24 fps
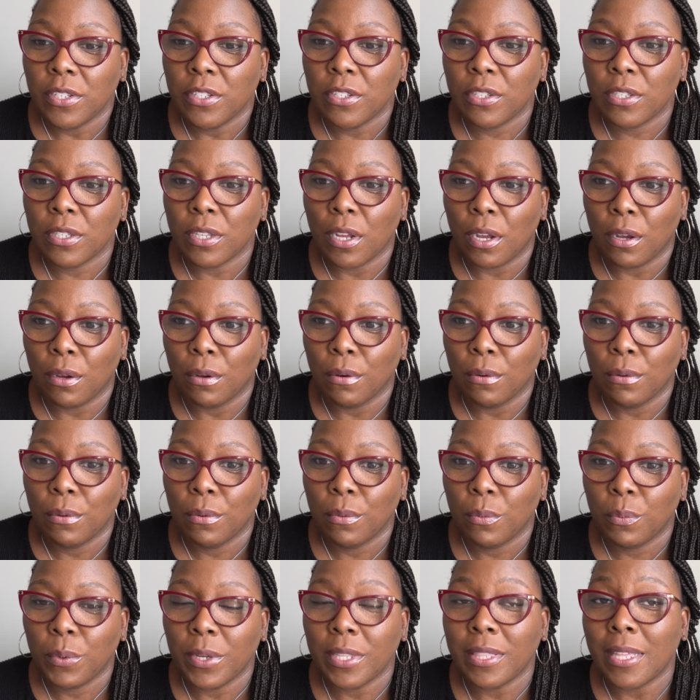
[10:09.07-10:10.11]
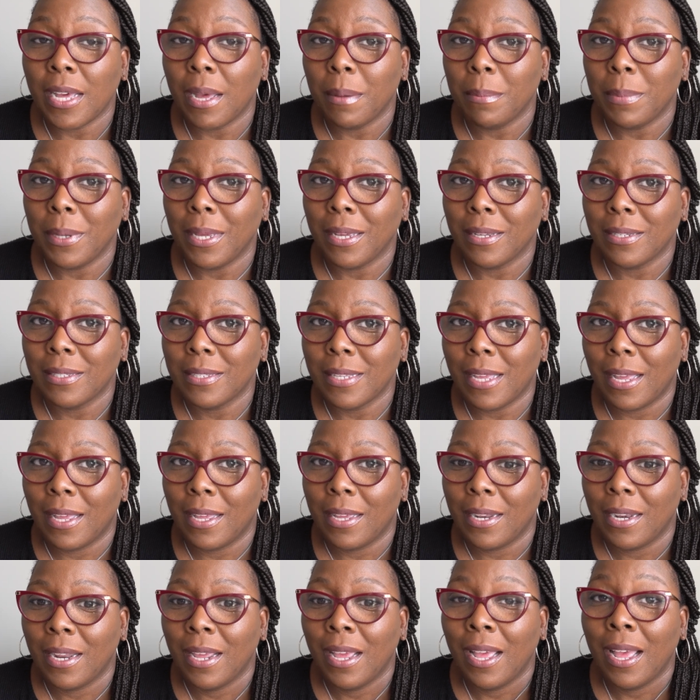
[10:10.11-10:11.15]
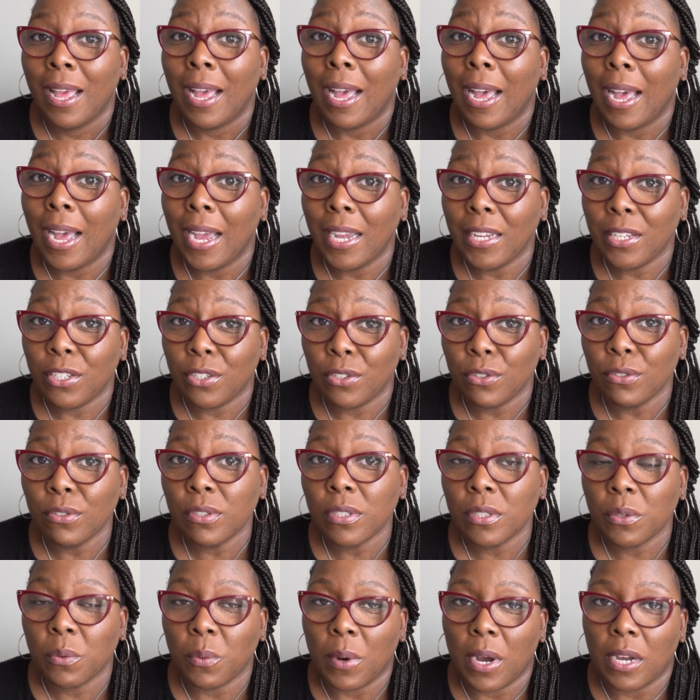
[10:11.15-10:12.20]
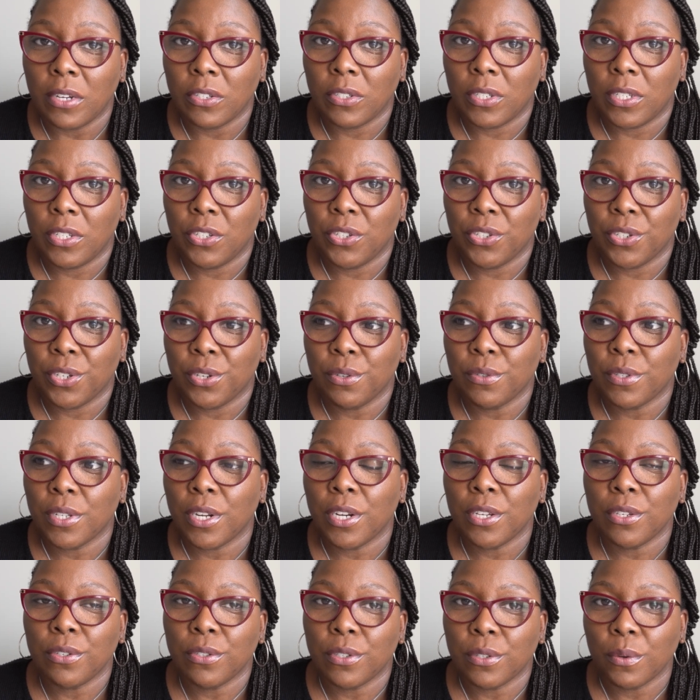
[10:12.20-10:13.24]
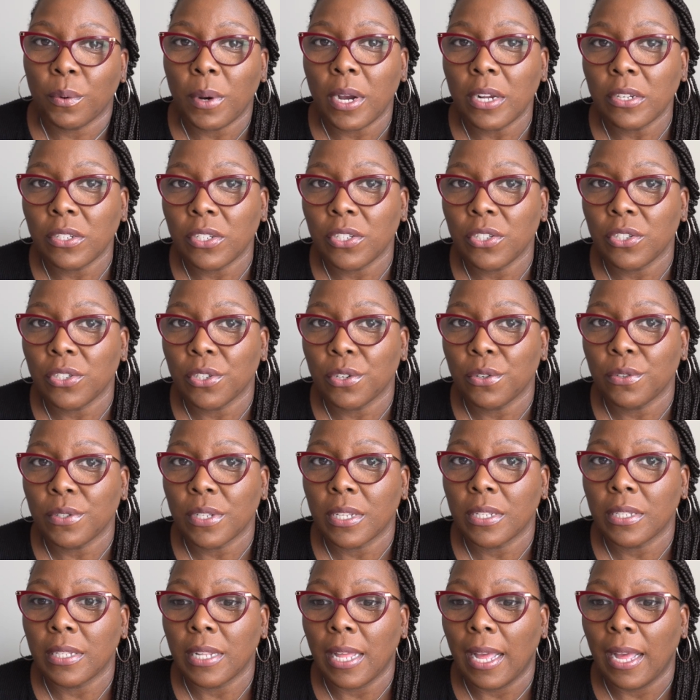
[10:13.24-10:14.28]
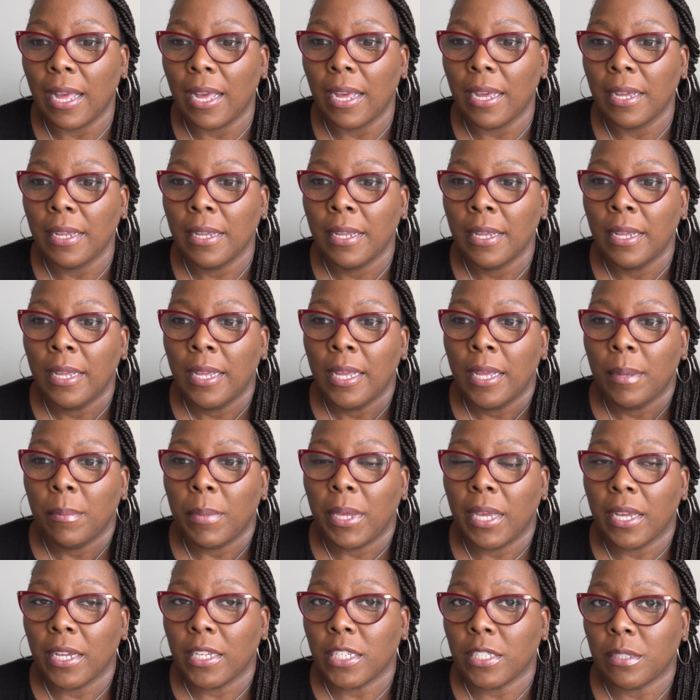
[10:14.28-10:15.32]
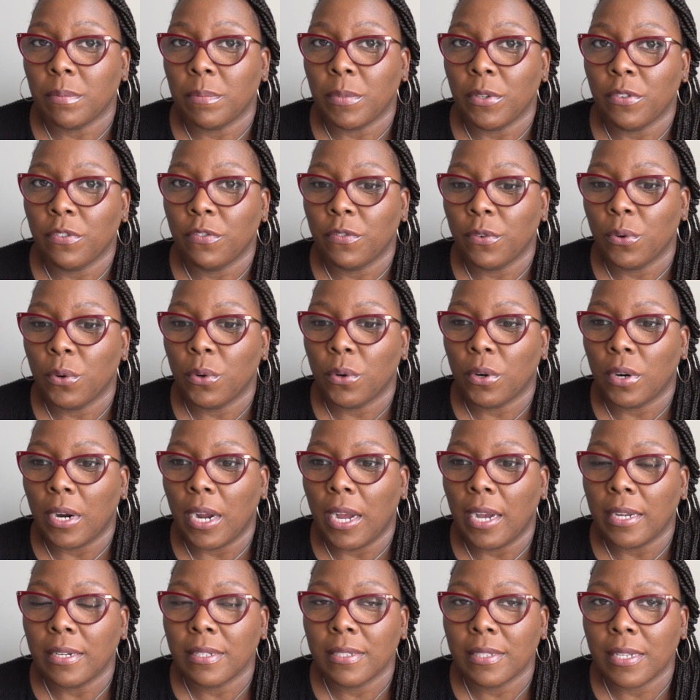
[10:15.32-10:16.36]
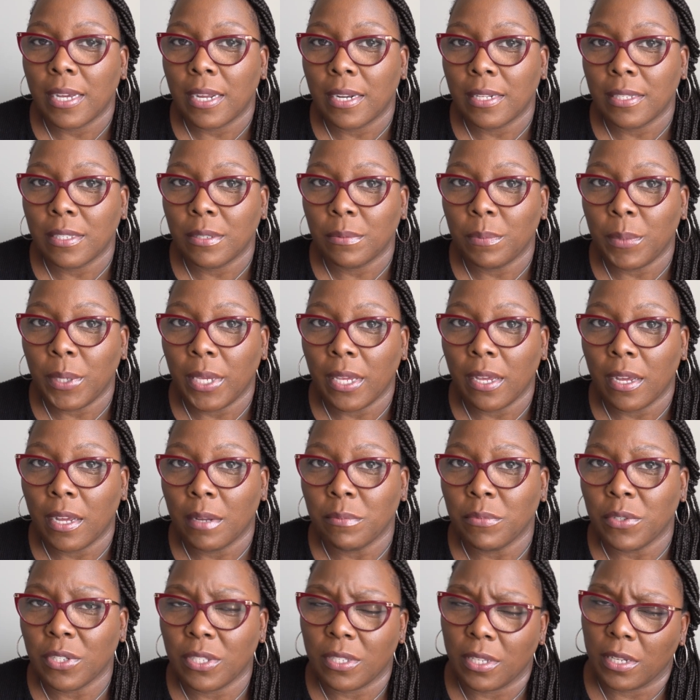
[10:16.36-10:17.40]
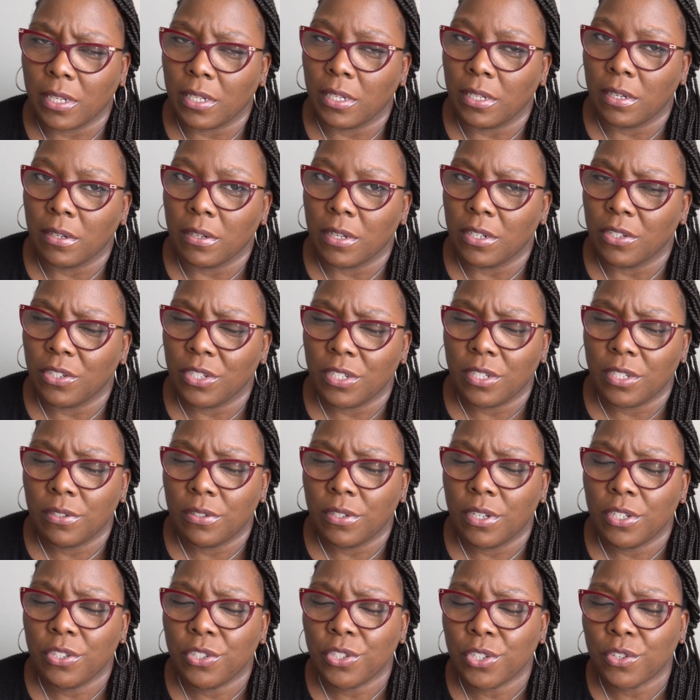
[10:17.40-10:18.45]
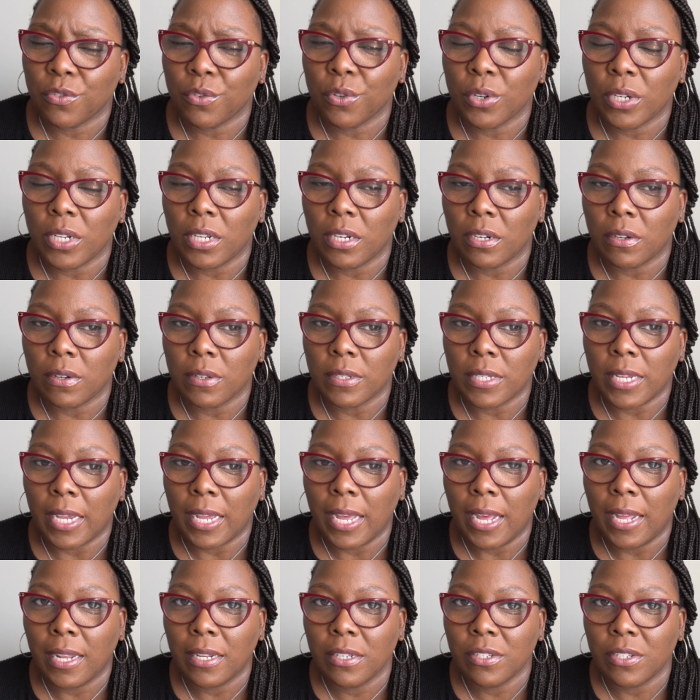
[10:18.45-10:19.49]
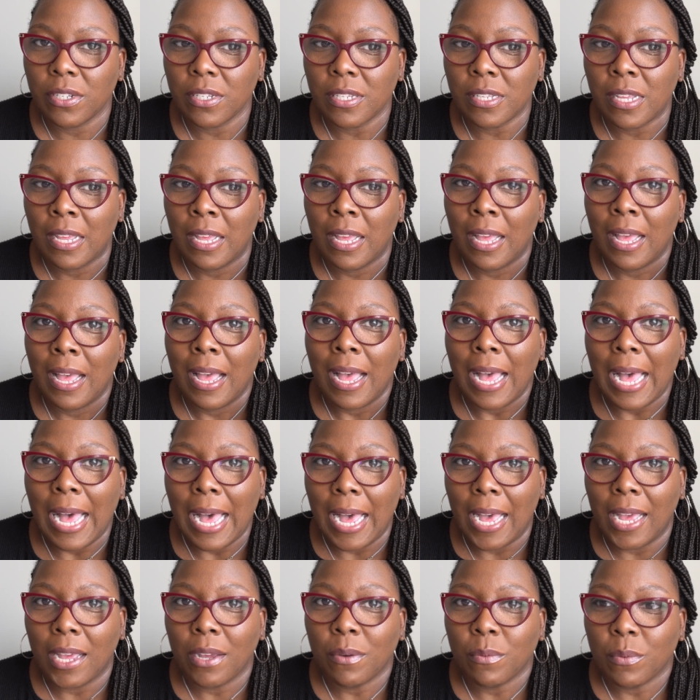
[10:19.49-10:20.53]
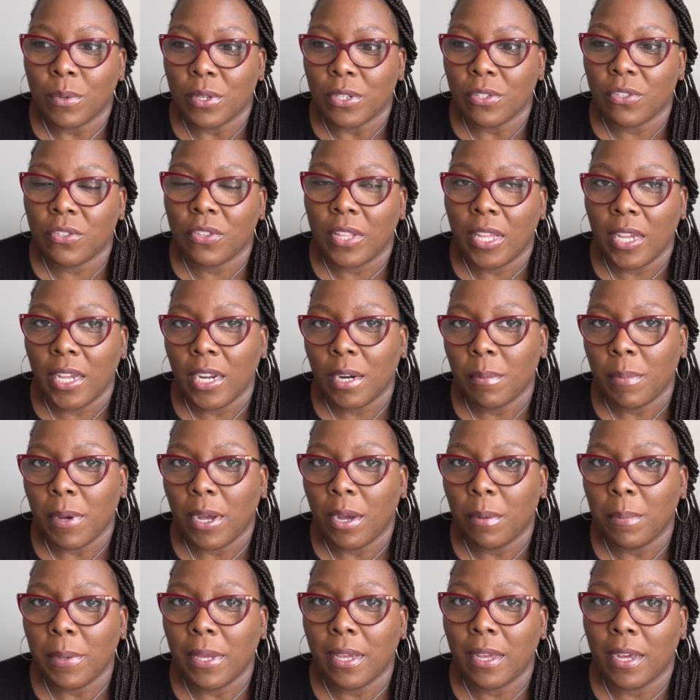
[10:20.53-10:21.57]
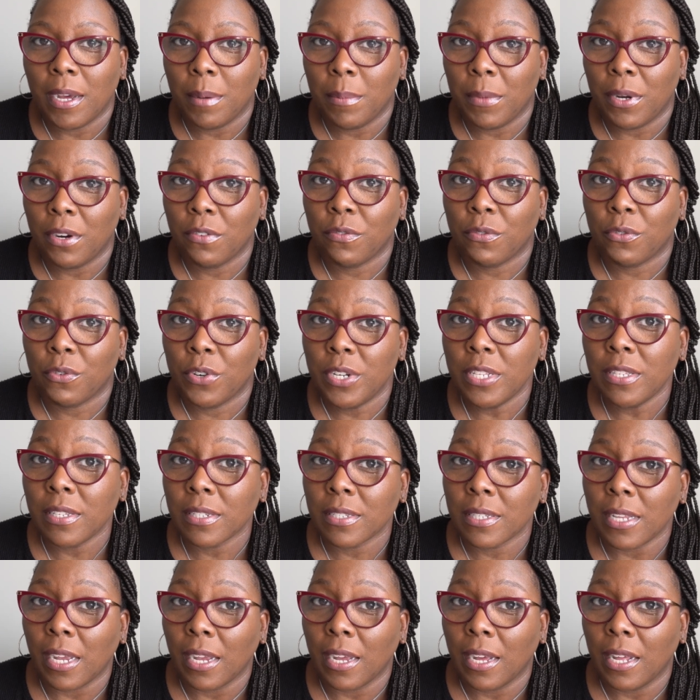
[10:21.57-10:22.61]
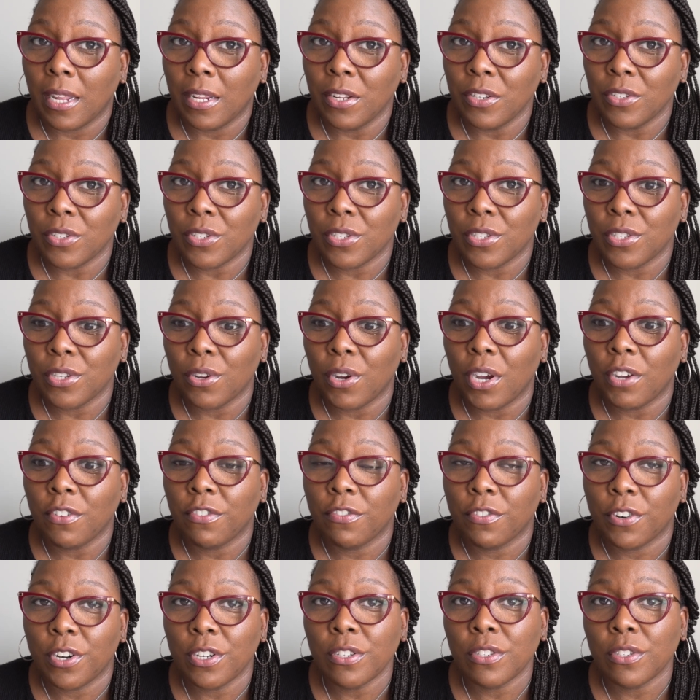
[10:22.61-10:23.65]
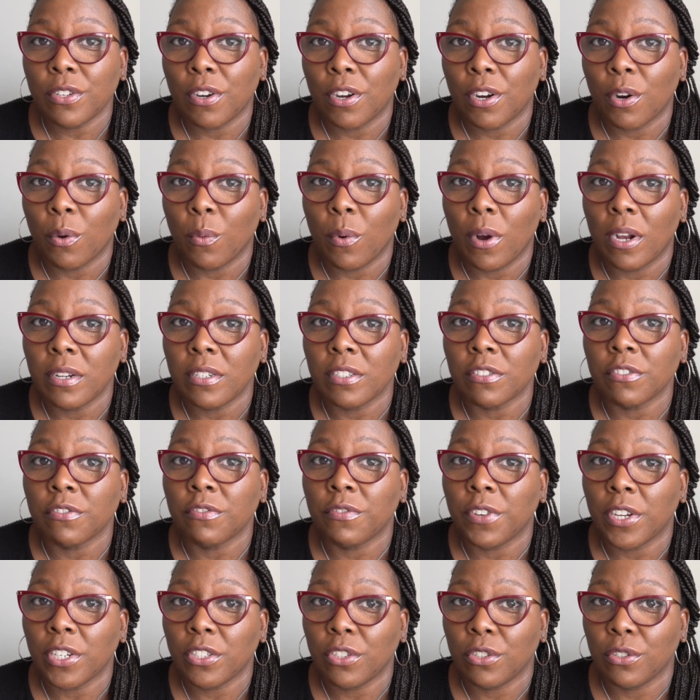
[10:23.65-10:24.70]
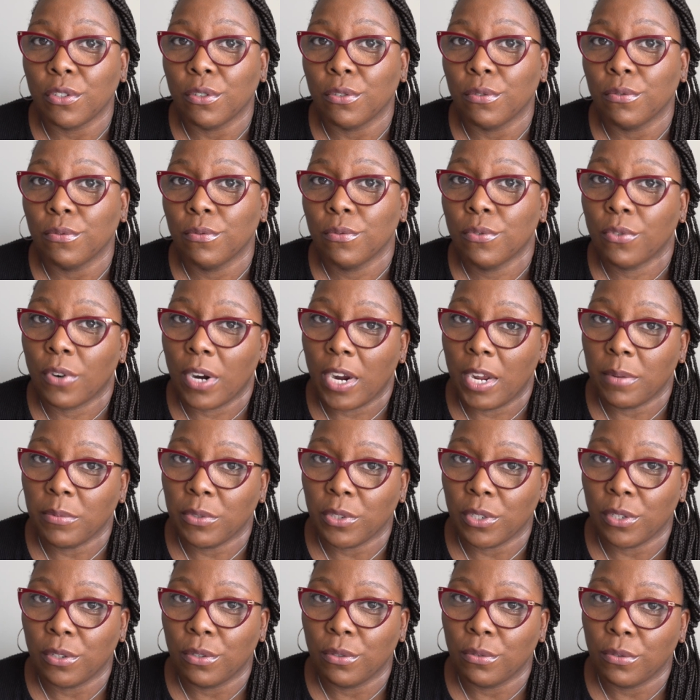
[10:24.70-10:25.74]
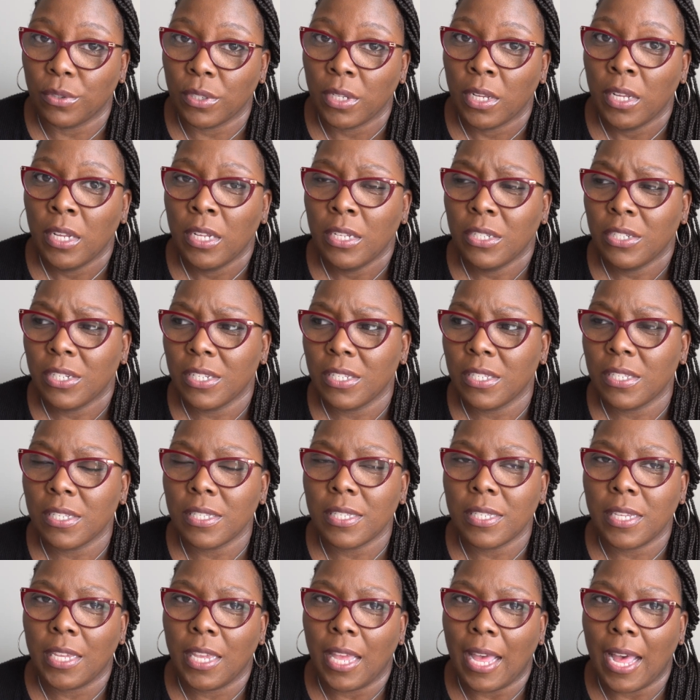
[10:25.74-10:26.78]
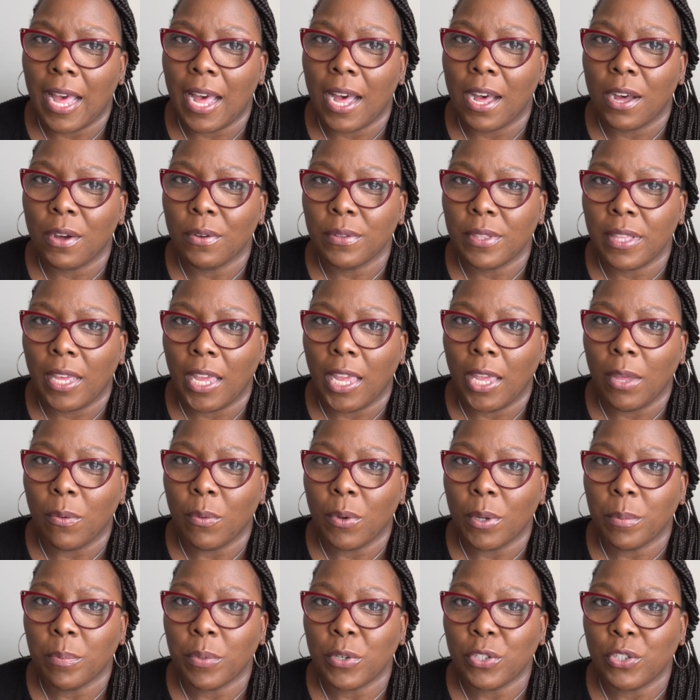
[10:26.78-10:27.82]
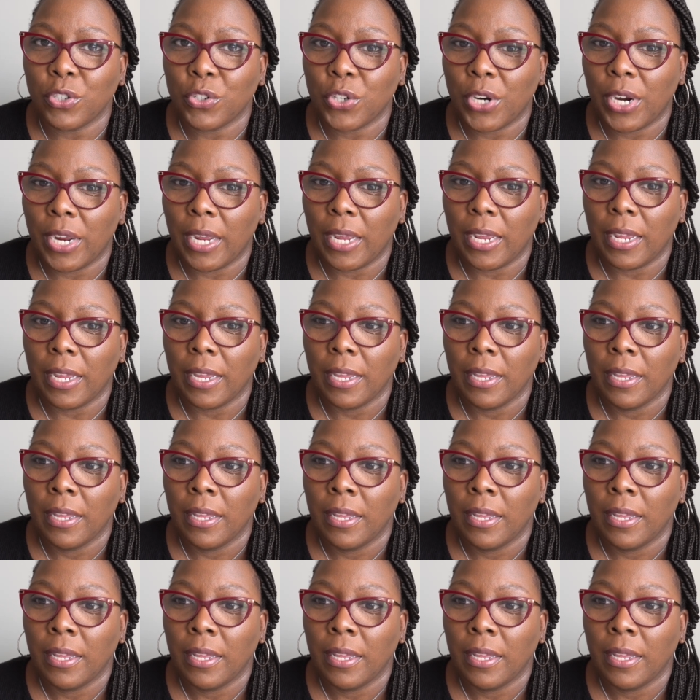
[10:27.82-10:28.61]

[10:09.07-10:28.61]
So with that being said, I used to watch these shows, and I used to watch these shows a lot because before I decided to become just a general clinical psychologist, I was thinking about becoming a forensic psychologist. So I first started watching fictional crime shows just to see how they would portray